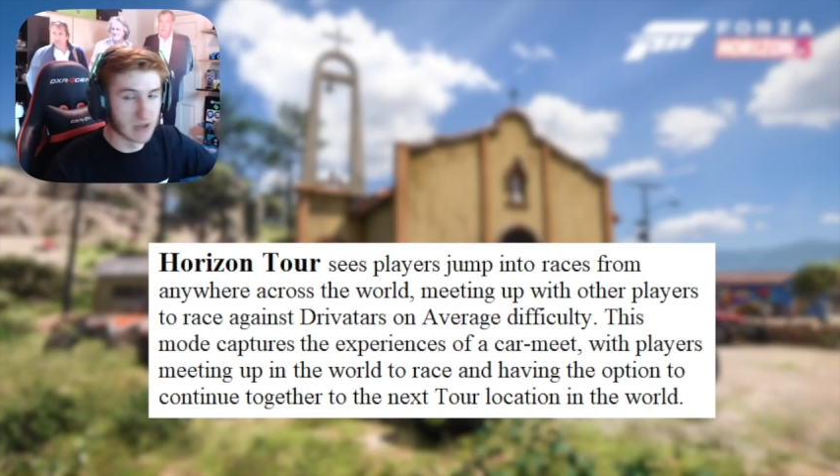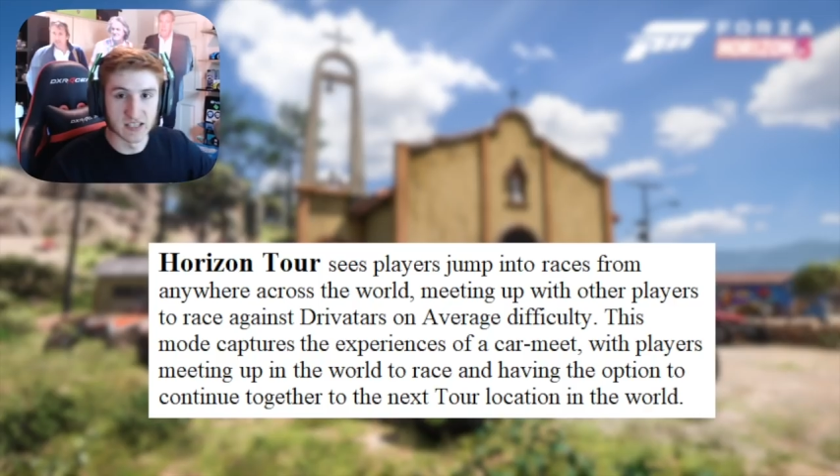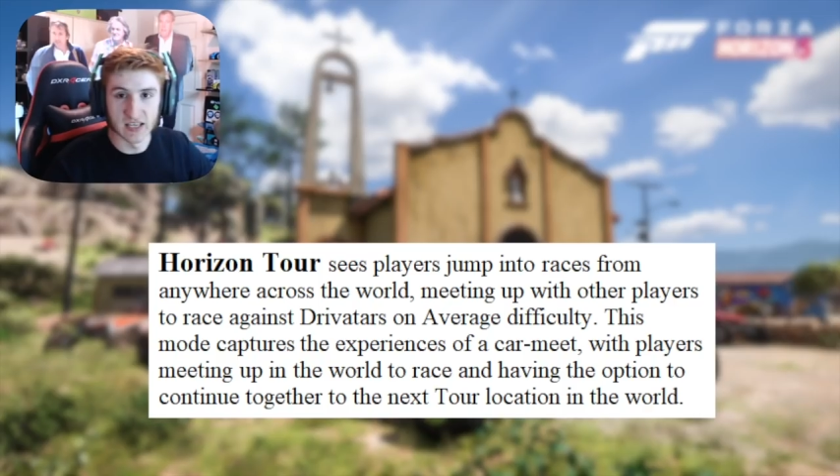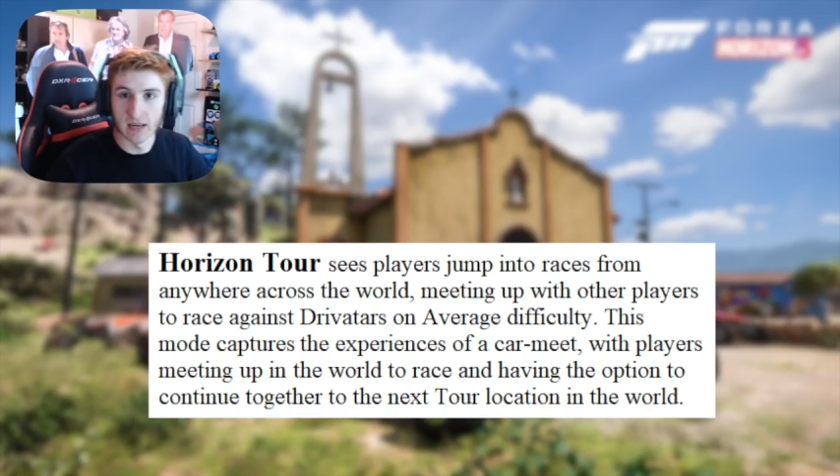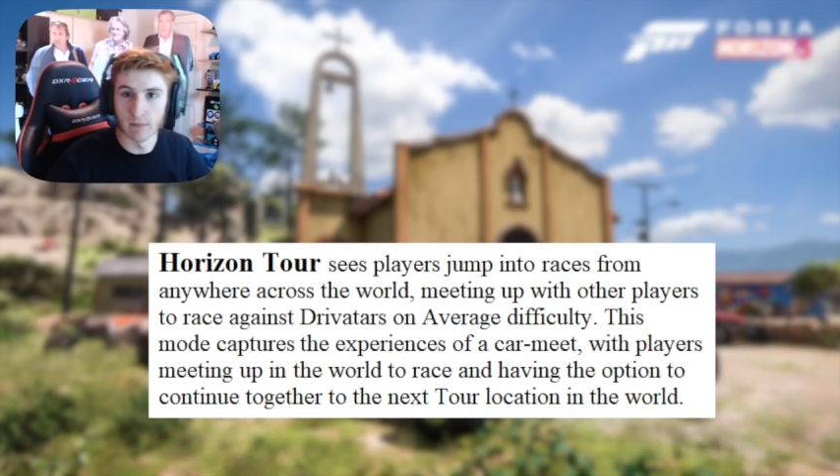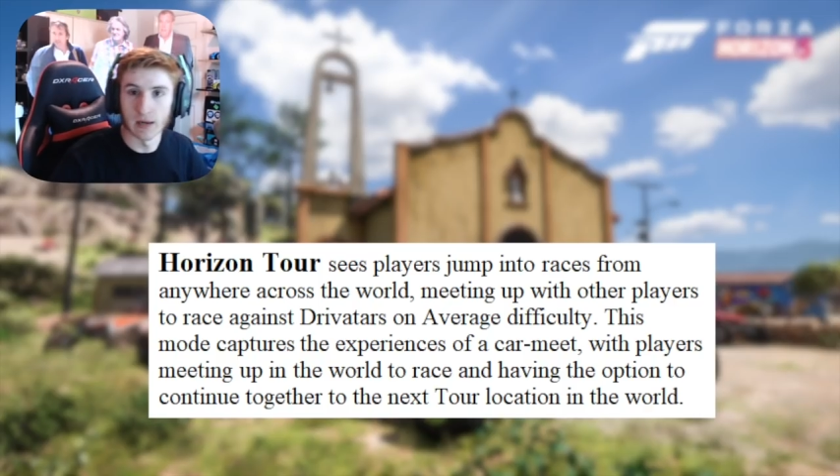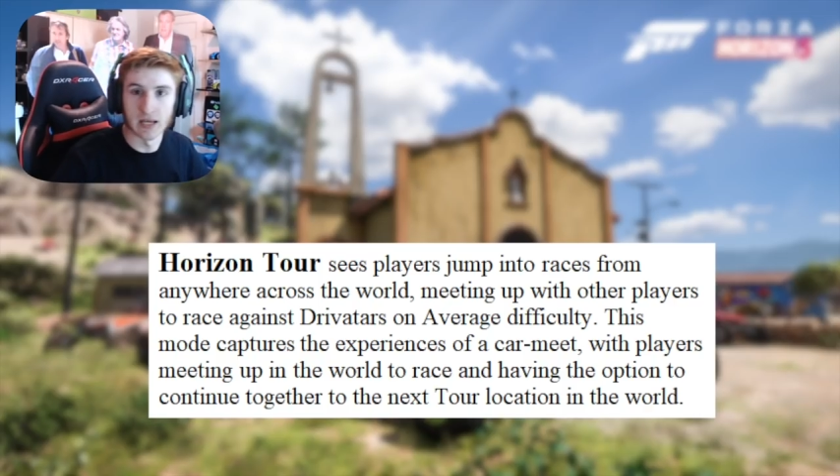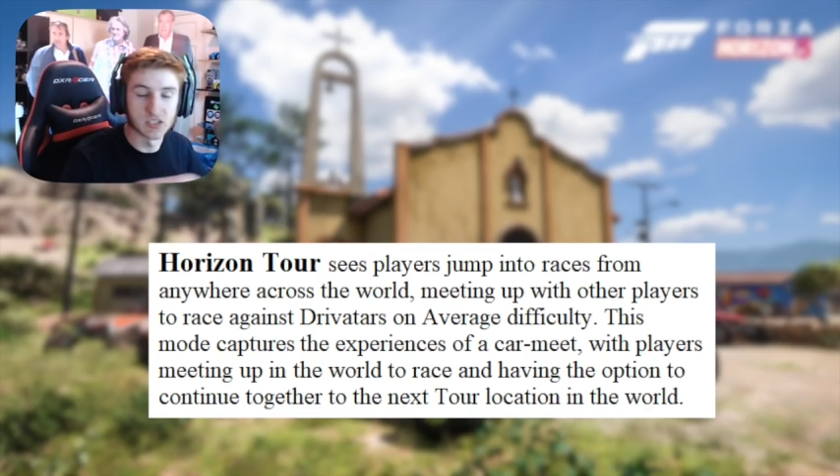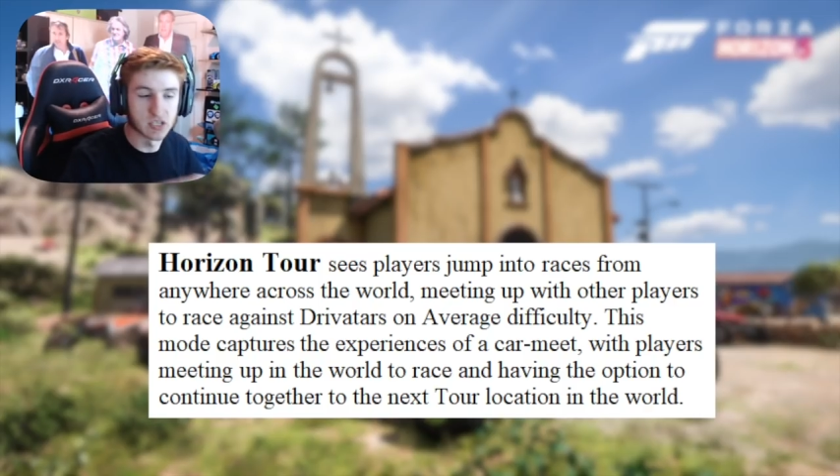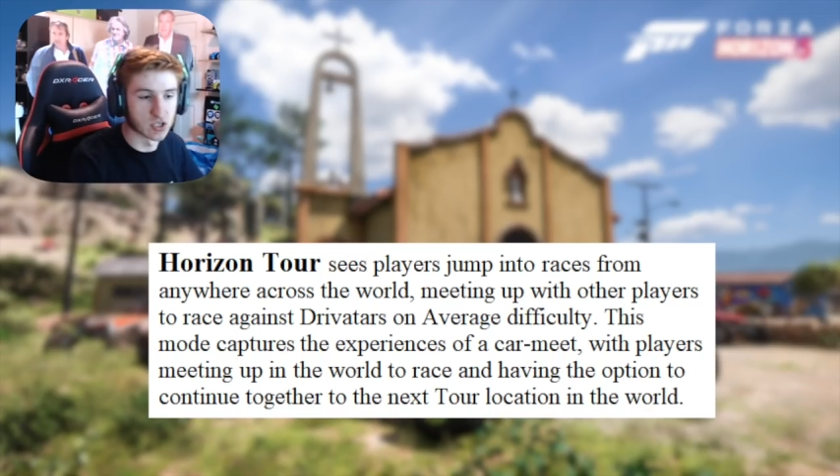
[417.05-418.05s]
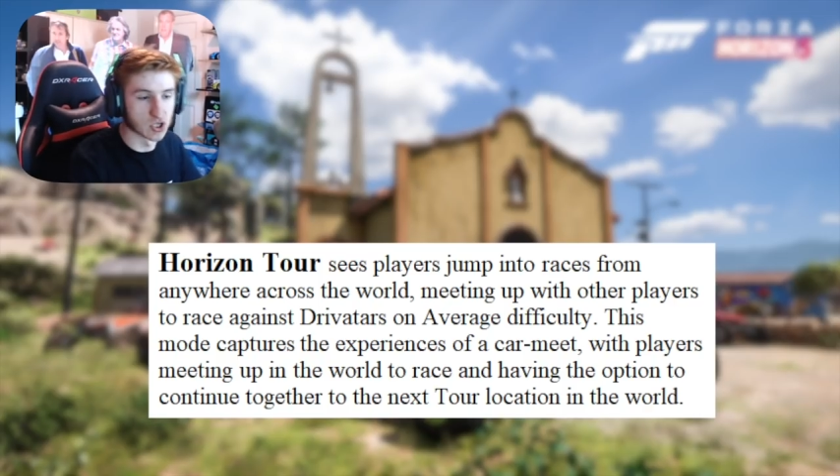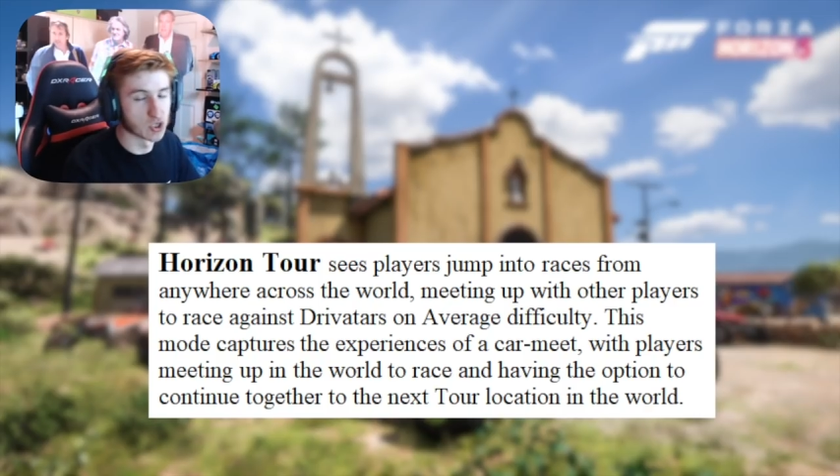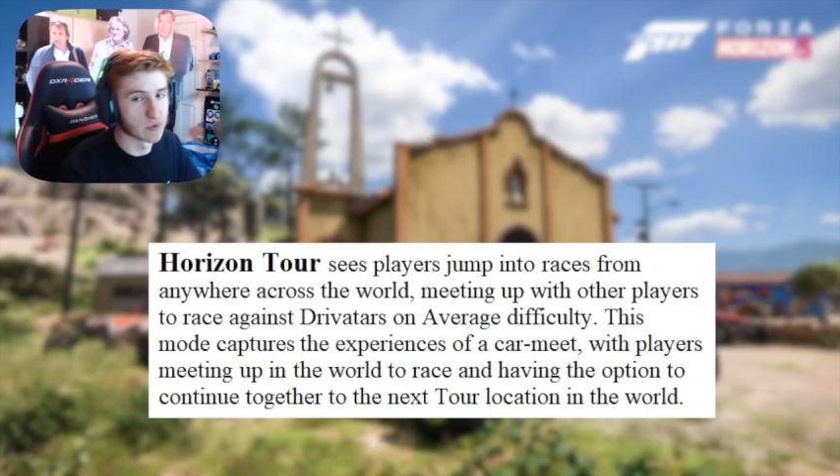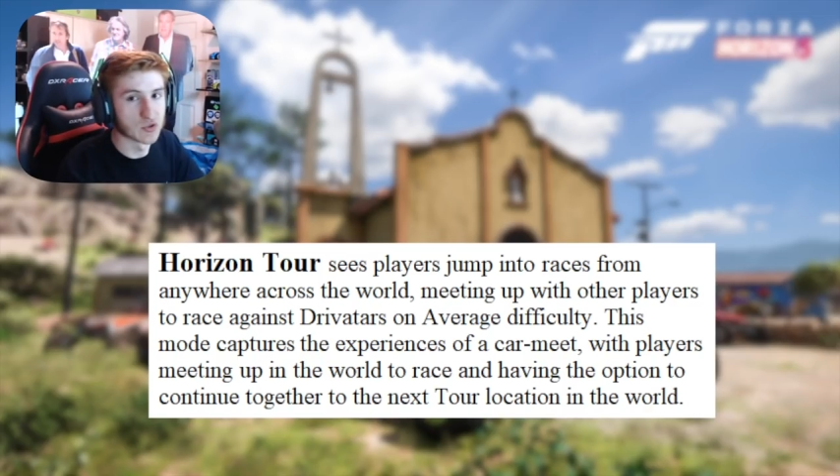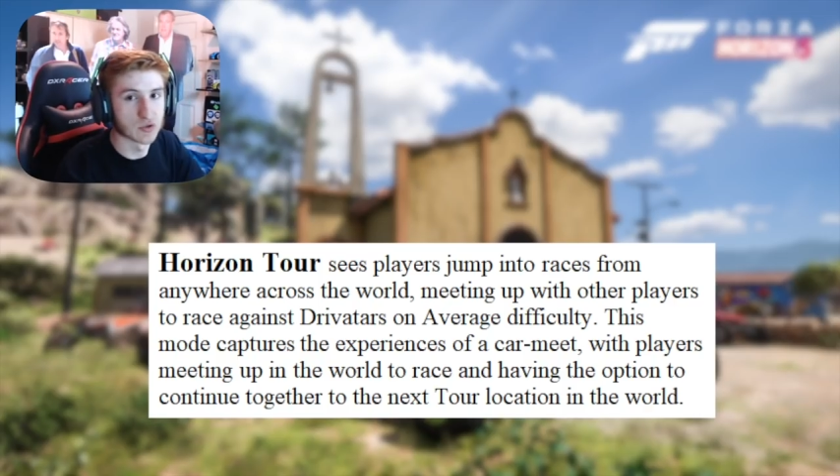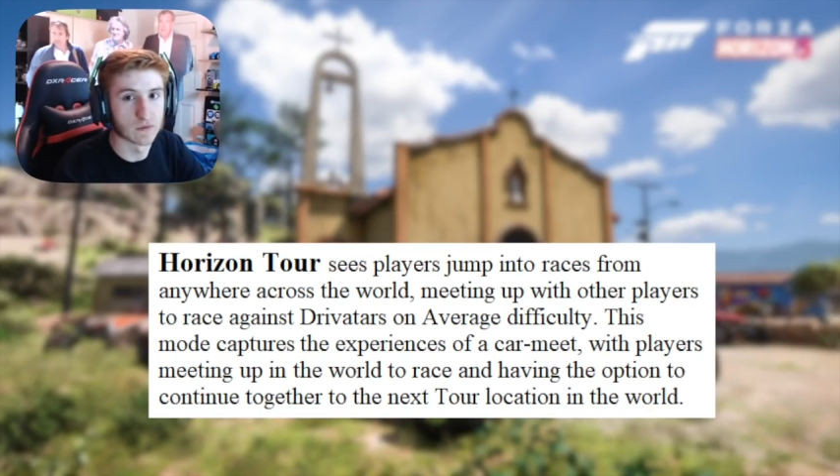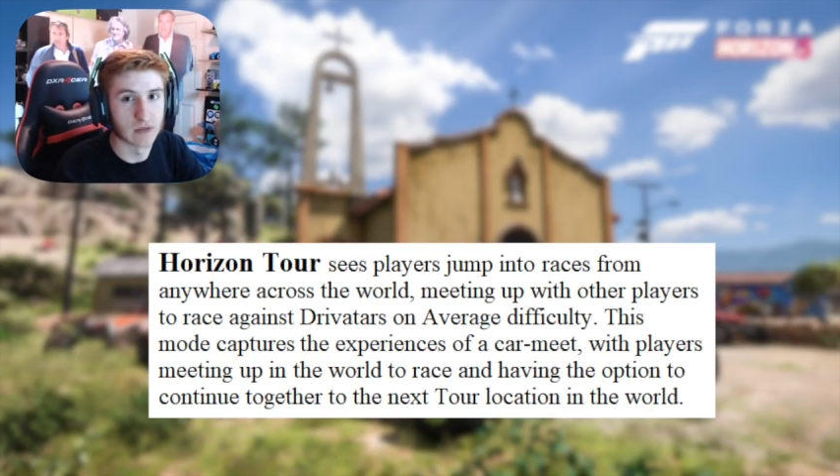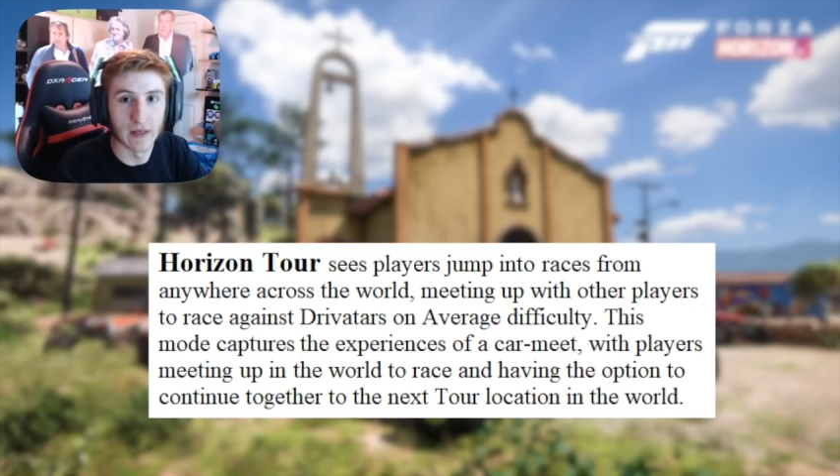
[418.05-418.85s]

meeting in places and doing stuff